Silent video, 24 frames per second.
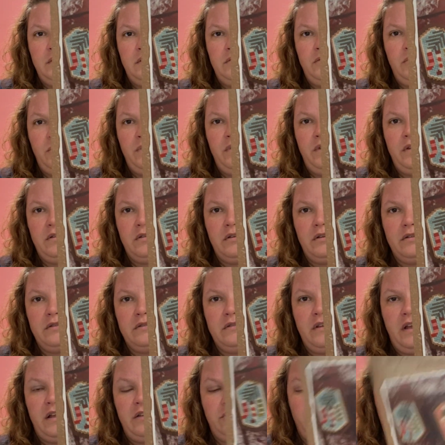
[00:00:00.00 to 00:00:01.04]
doing these little
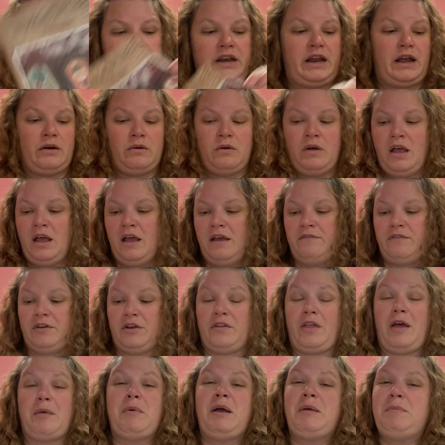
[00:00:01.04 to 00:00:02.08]
sleds right now.
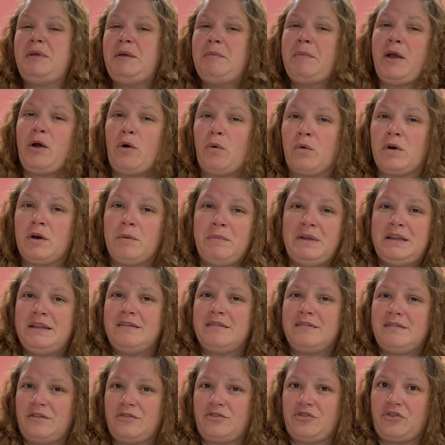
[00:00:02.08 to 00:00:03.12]
Figure that might be my
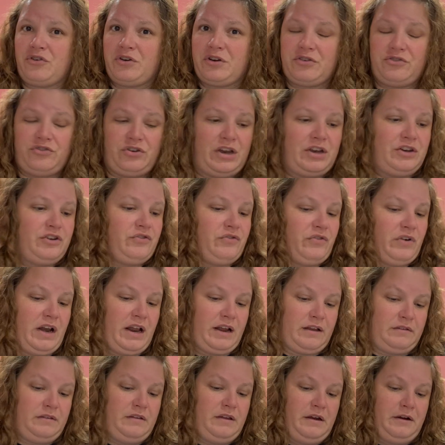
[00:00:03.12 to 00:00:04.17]
ornament sister exchange for
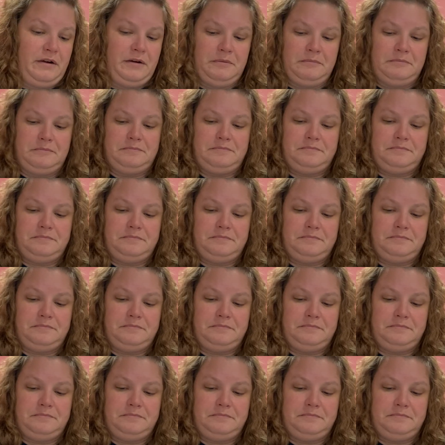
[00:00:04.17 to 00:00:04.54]
next year.